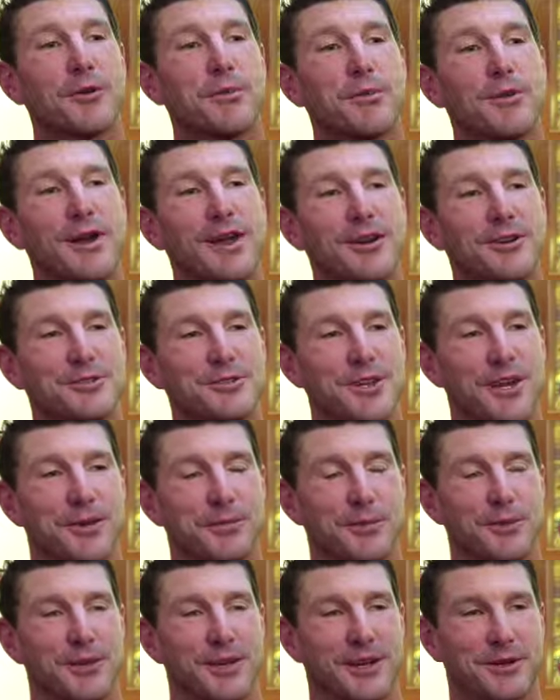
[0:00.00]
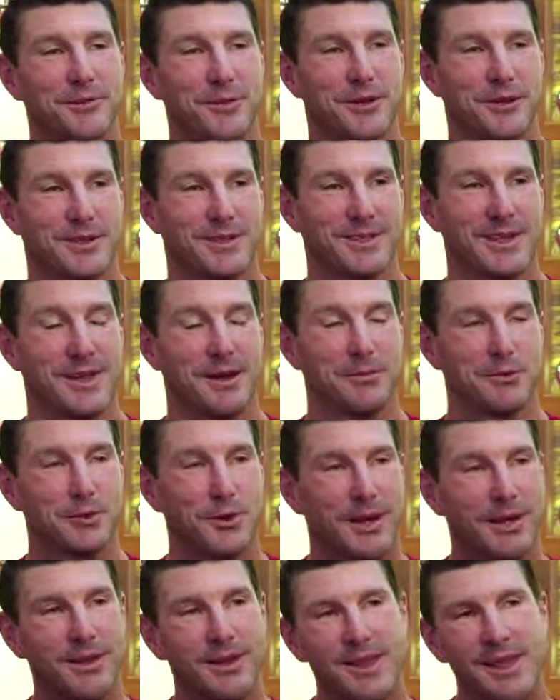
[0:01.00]
our players unplugged me one time.
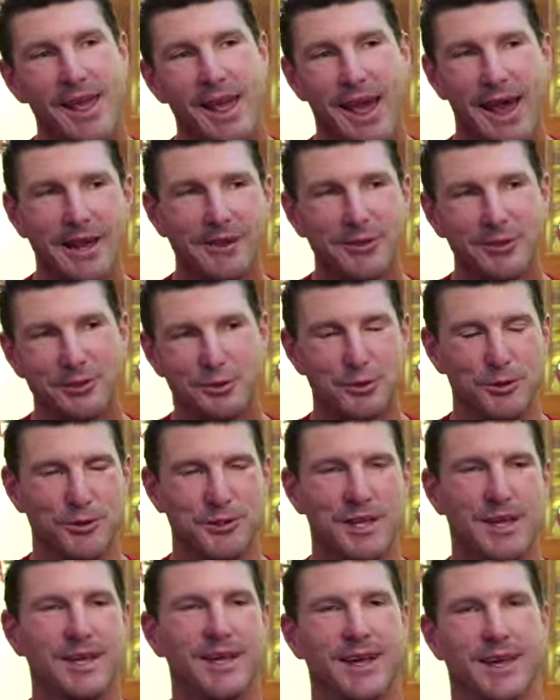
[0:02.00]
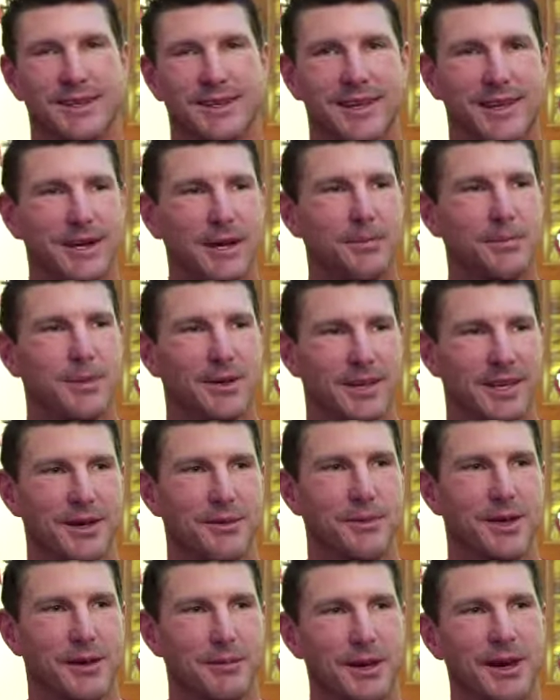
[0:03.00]
So I'd, I had this routine. I'd get up and
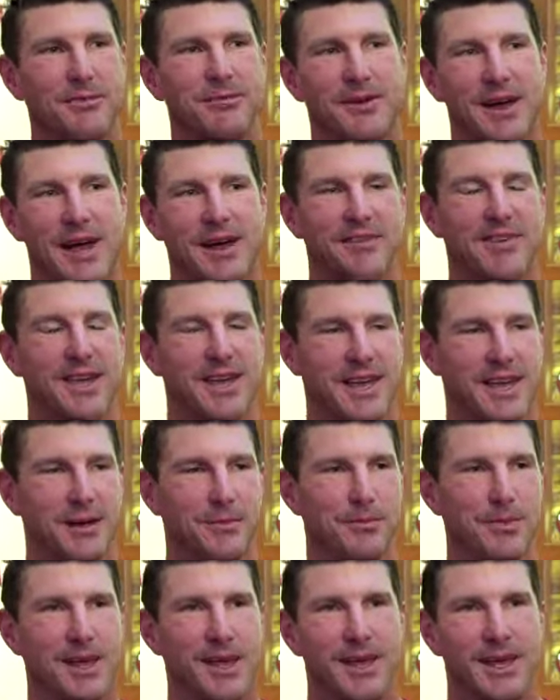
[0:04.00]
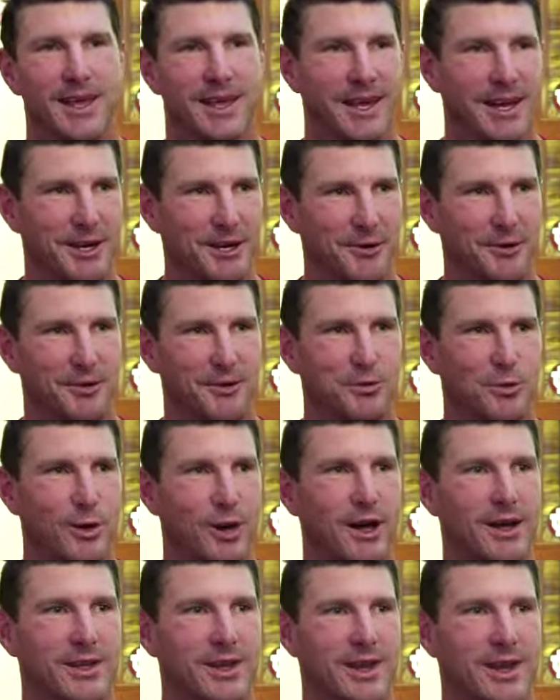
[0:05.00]
come in about 5 a.m., and I'd always
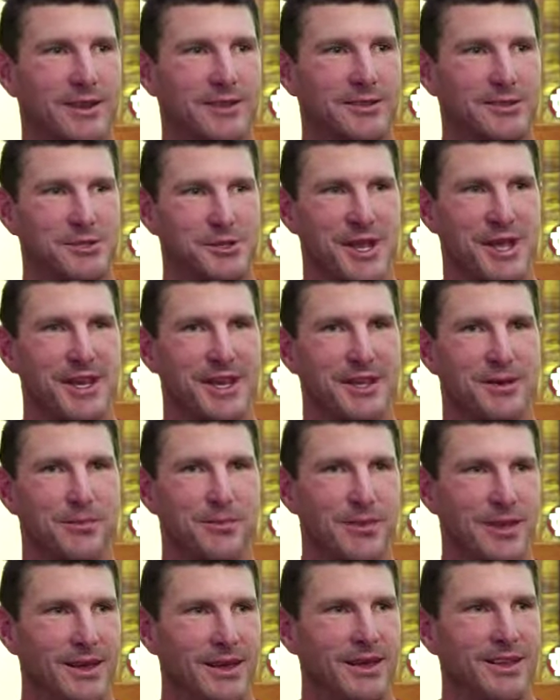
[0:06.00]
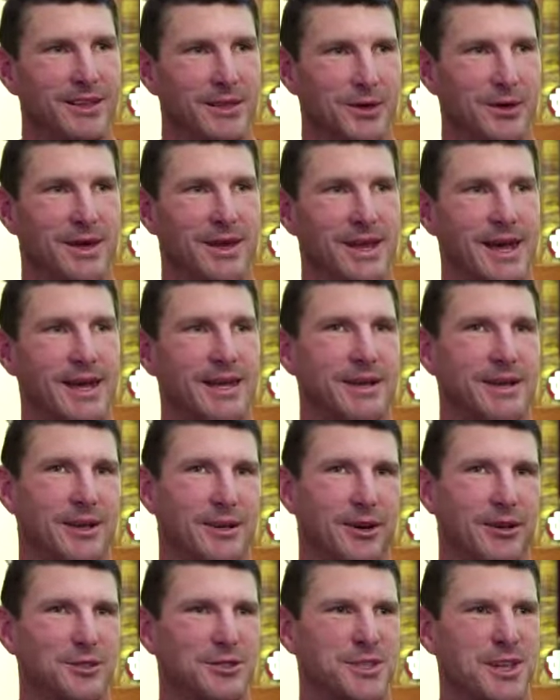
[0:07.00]
walk out of the stadium. You know, at night,
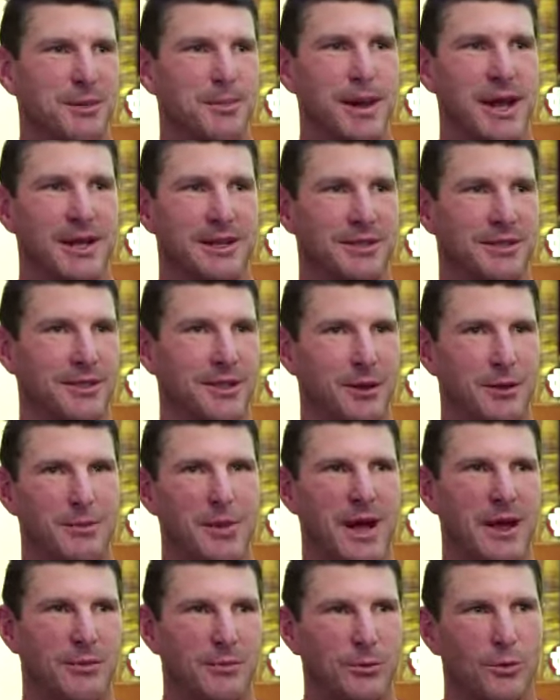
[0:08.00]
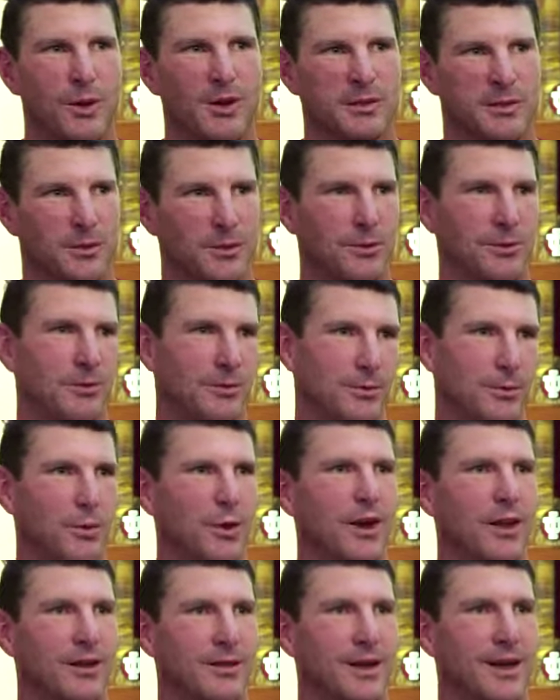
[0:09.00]
I'd always get back to there about 1,
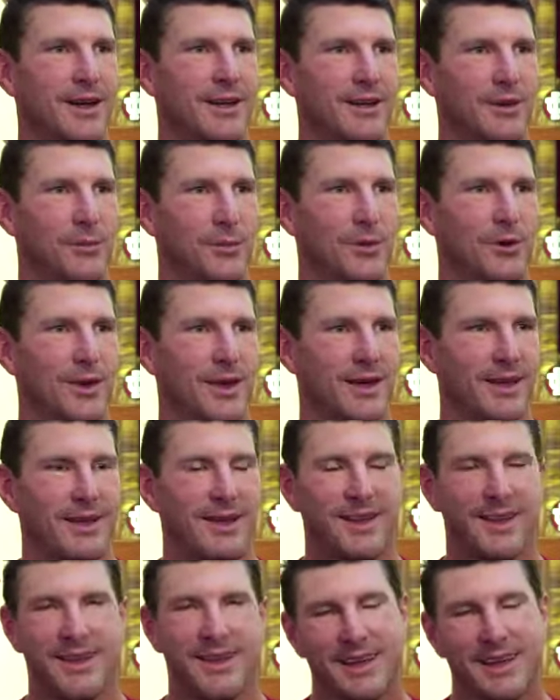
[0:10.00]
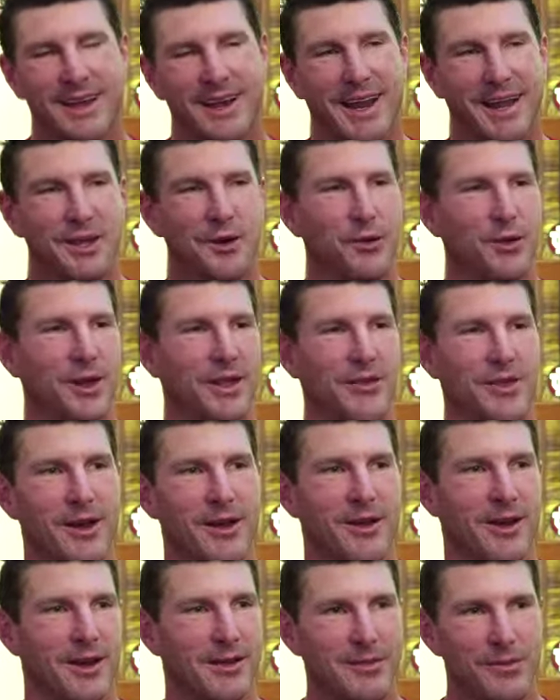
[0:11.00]
1 o'clock in the morning. And I go in
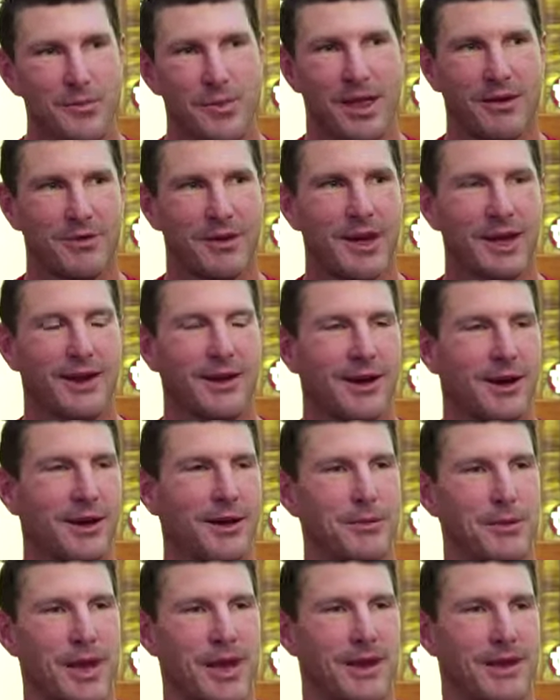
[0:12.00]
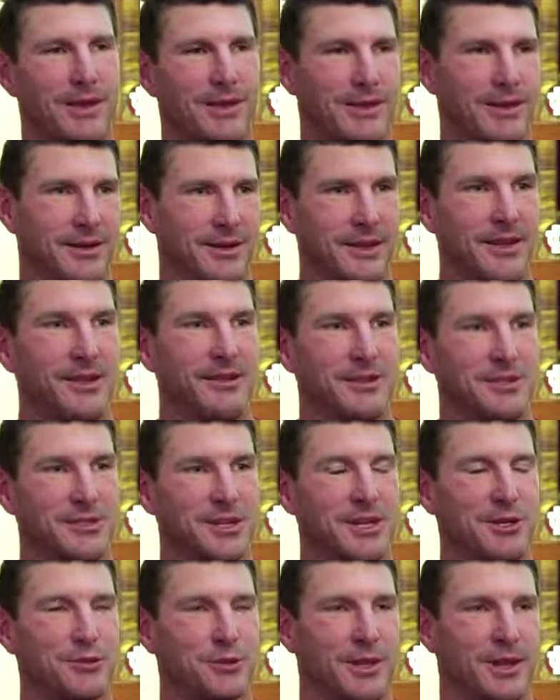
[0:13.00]
there, and I've got an automatic uh,
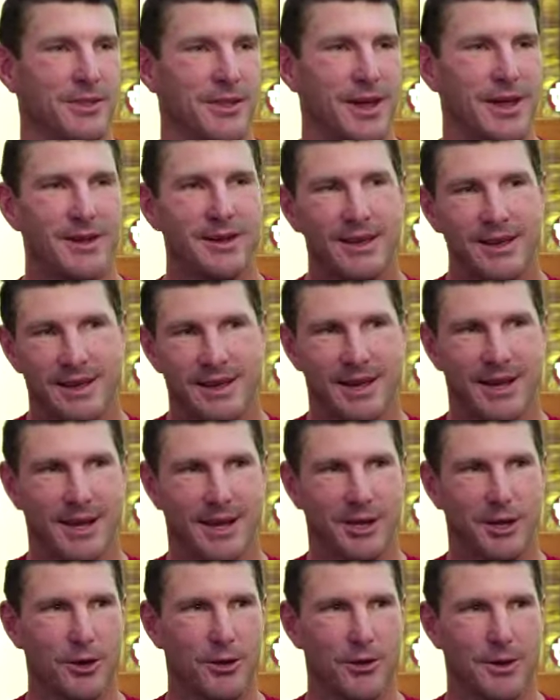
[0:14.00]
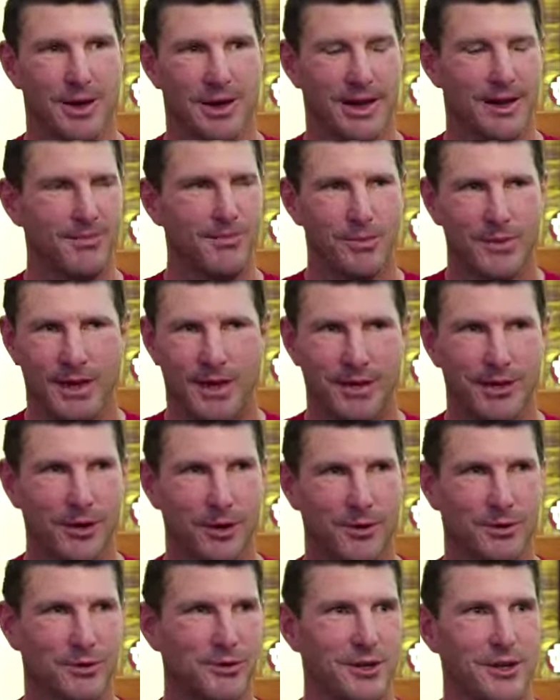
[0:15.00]
keyless entry in that. And I go, and, I, and
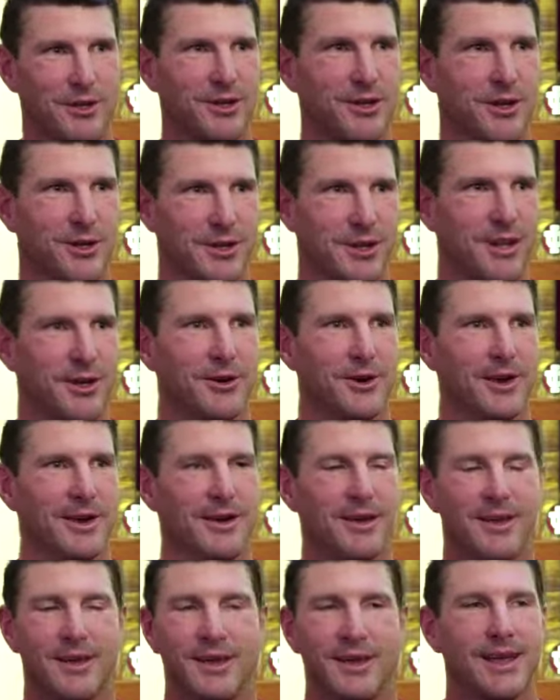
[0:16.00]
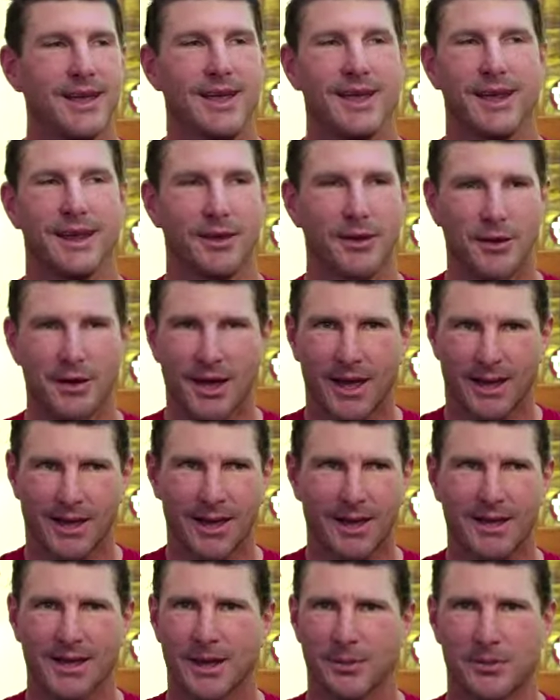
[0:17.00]
you always hear, you know, hear it. And I, I
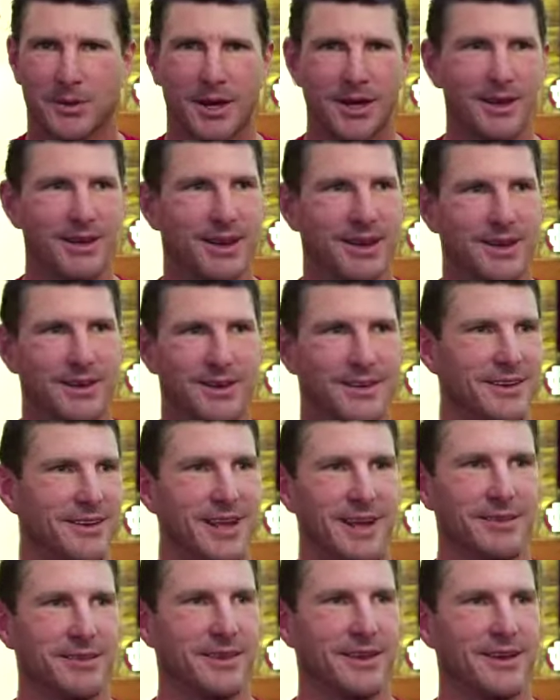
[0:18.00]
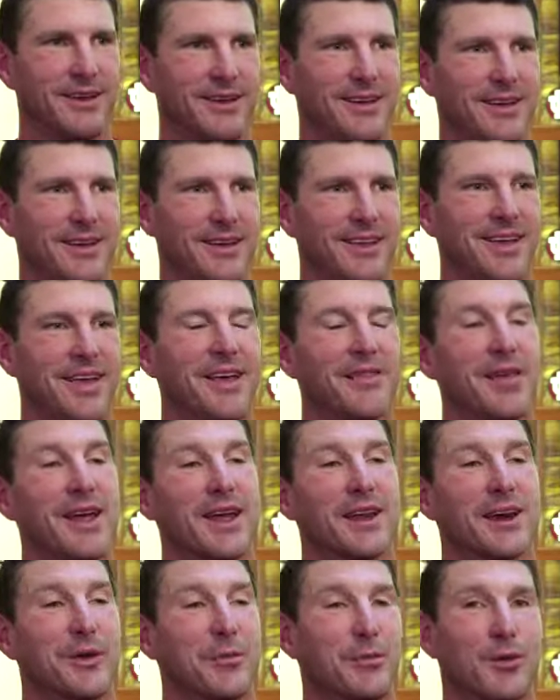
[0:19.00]
kept hitting it, nothing. And they
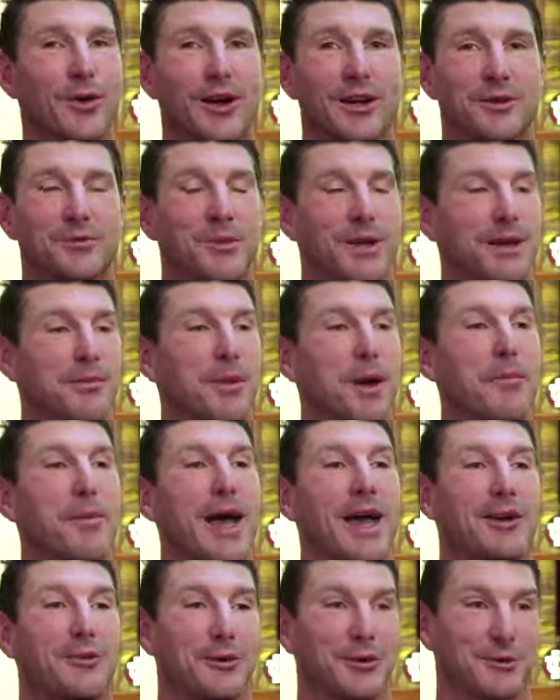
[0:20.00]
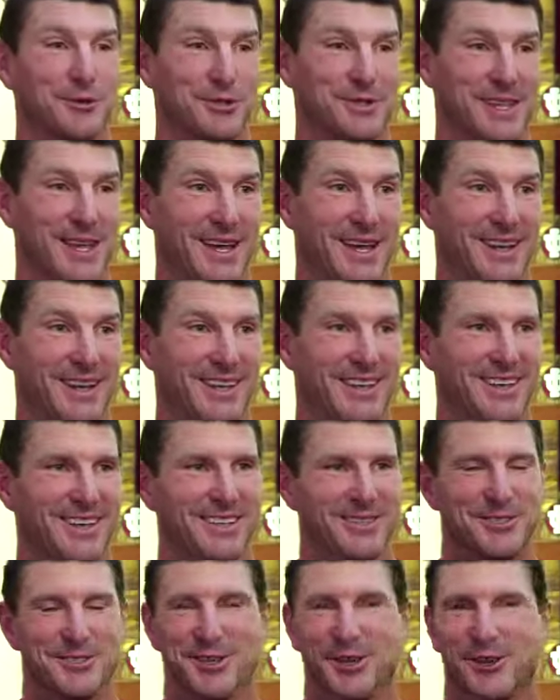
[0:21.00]
had unplugged me, and my battery was dead.
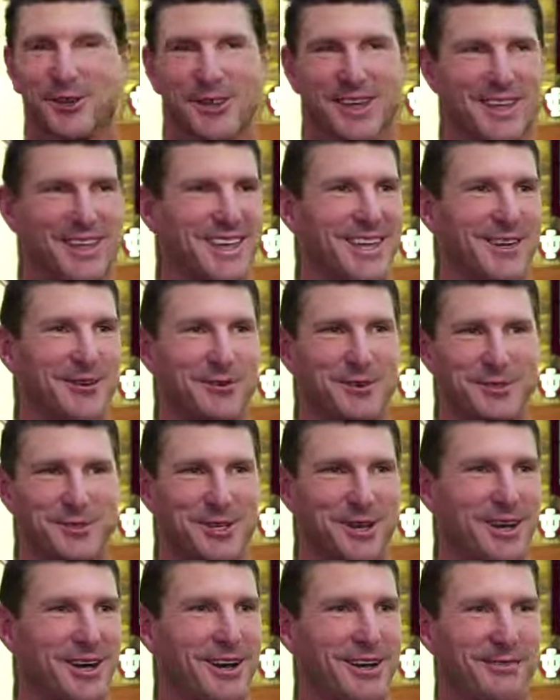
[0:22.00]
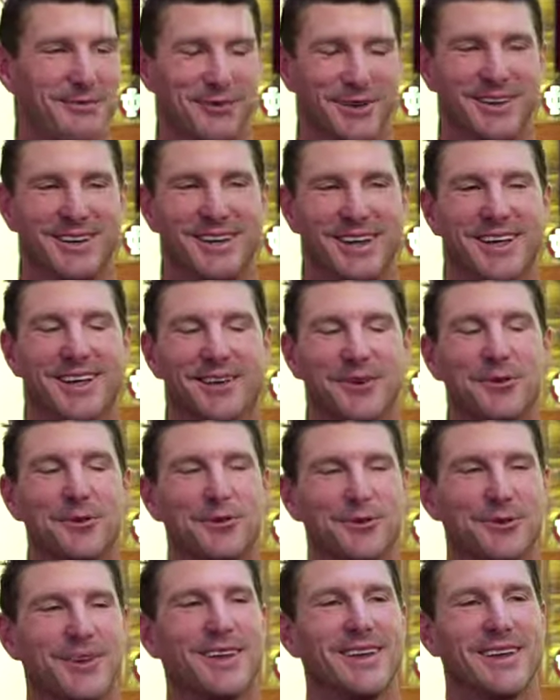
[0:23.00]
So the heat was off, and it
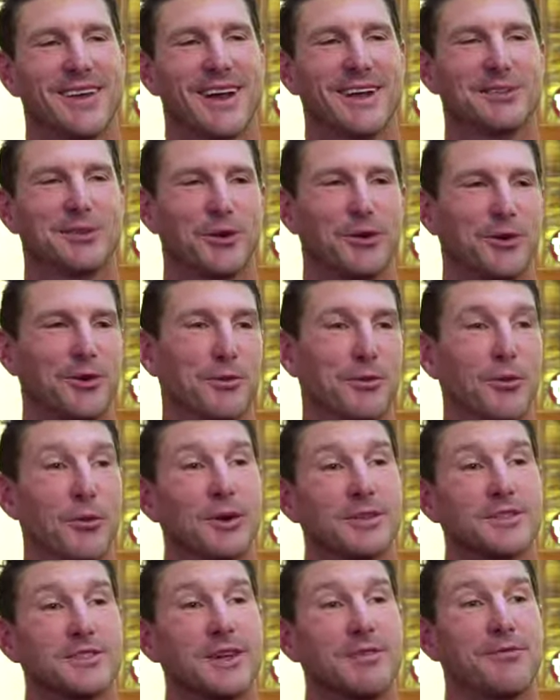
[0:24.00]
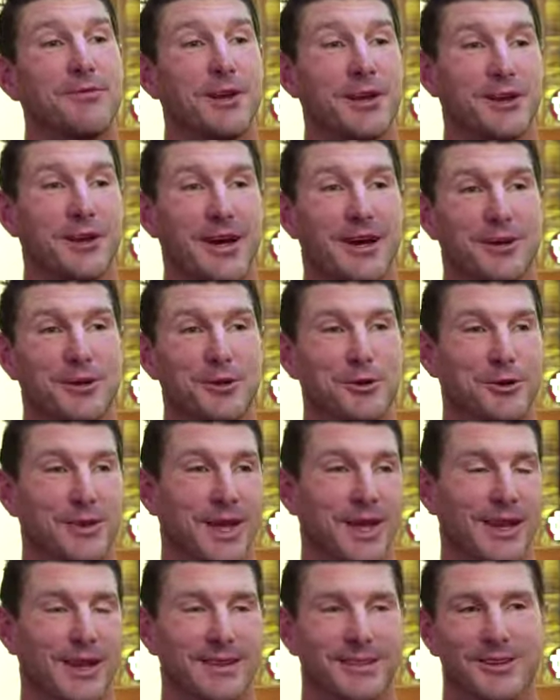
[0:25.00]
was. I told them once I figure out who
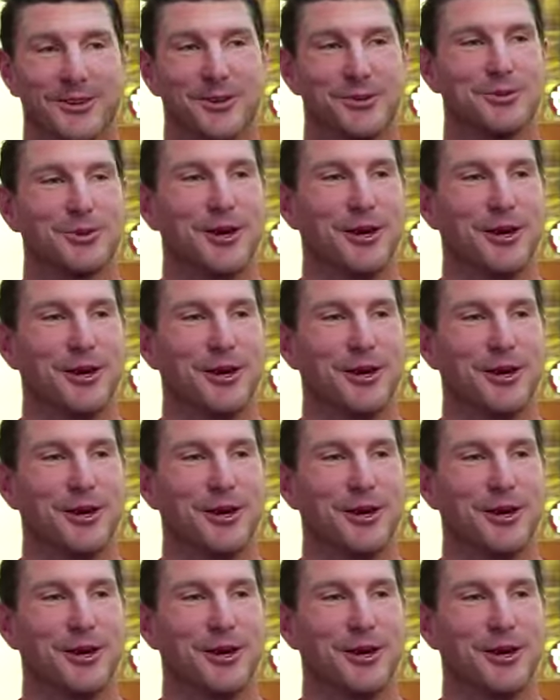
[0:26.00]
did it, they're in